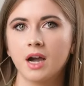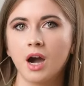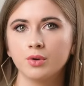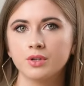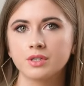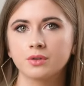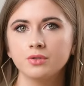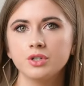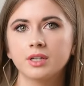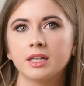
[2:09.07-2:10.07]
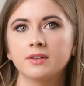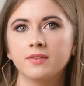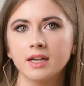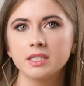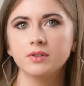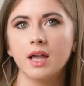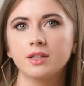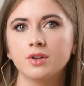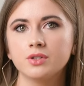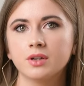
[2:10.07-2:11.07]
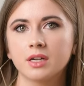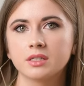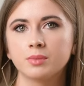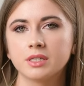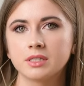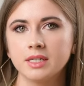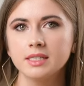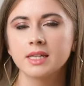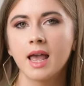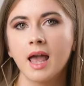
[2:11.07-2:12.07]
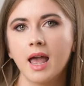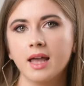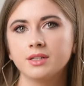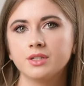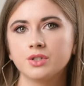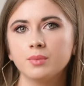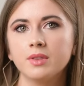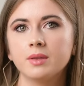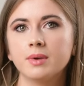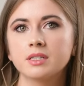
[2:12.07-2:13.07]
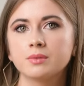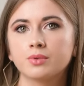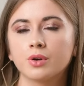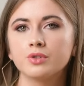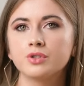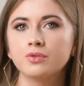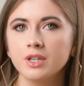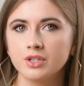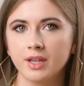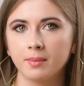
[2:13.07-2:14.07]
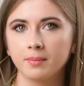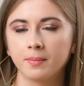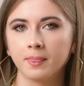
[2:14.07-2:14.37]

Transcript: how your solution can effectively address your customer's needs and determine the best approach to reach them.